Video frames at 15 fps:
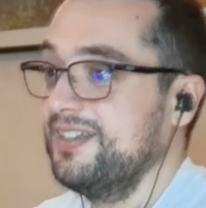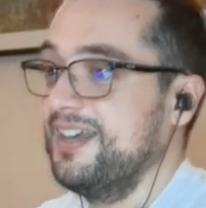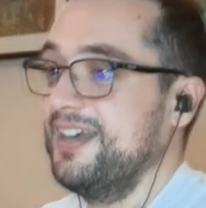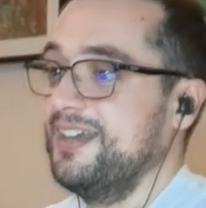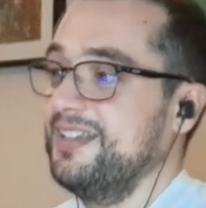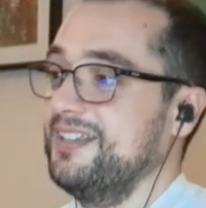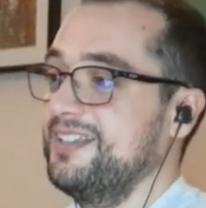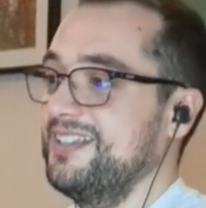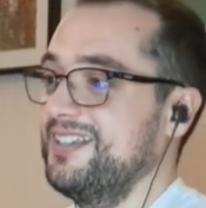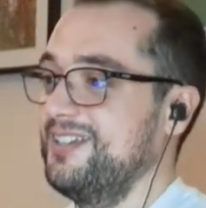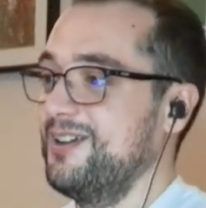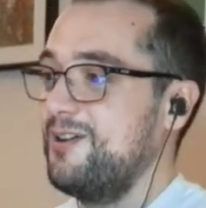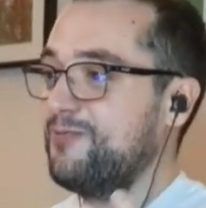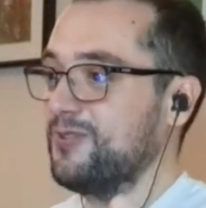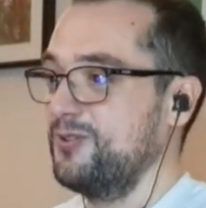And you
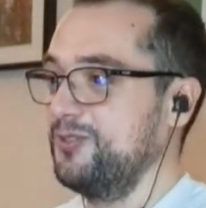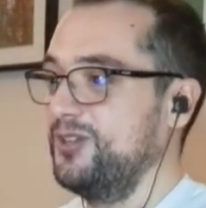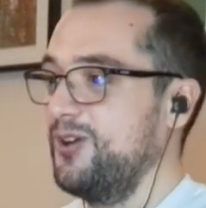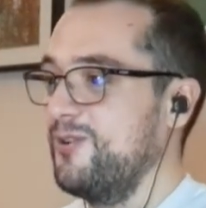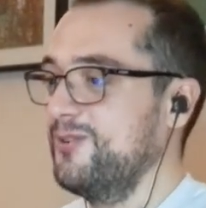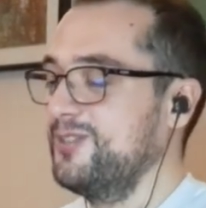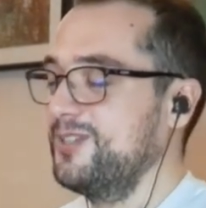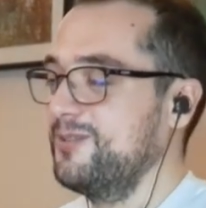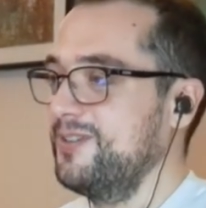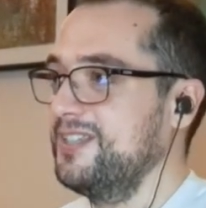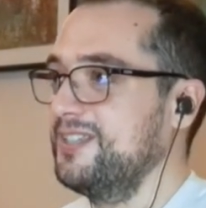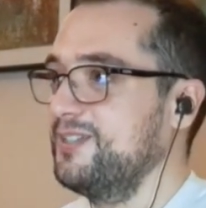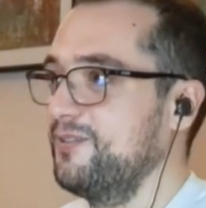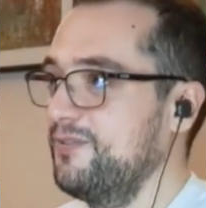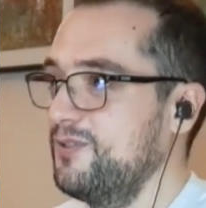know, we would go to
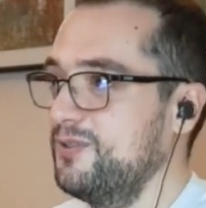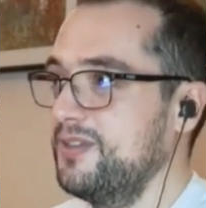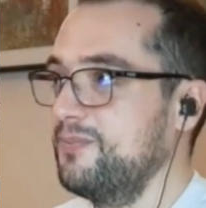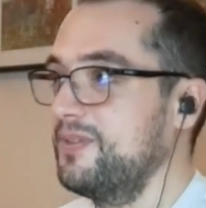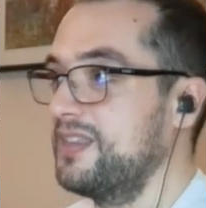interview them,